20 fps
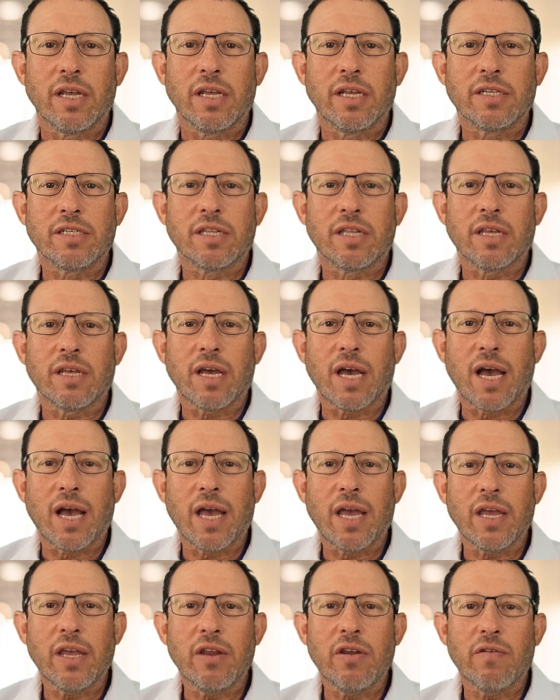is the
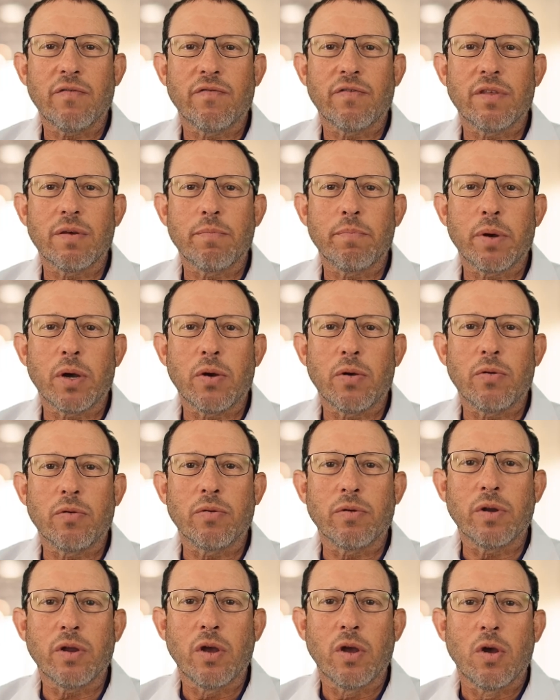height of the
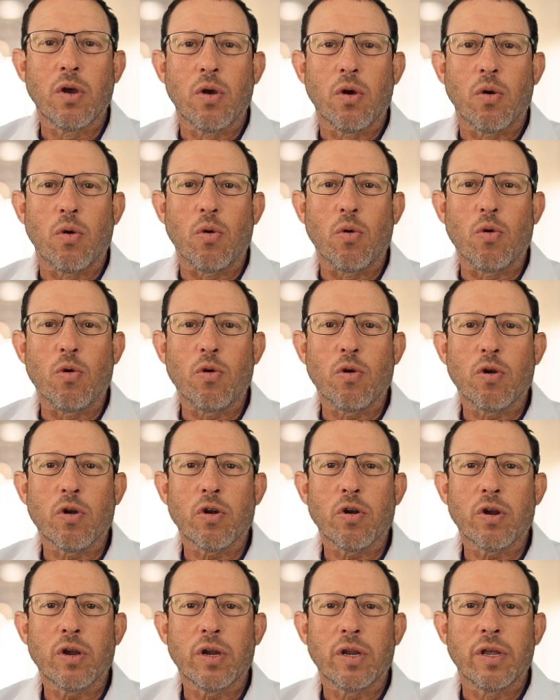bone
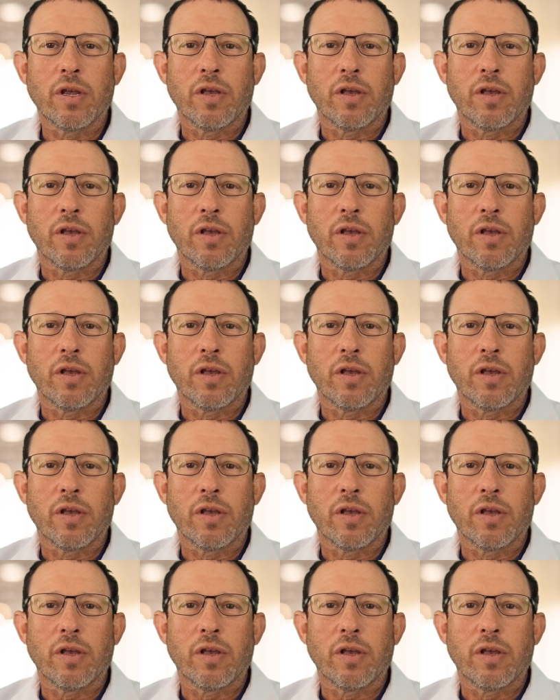or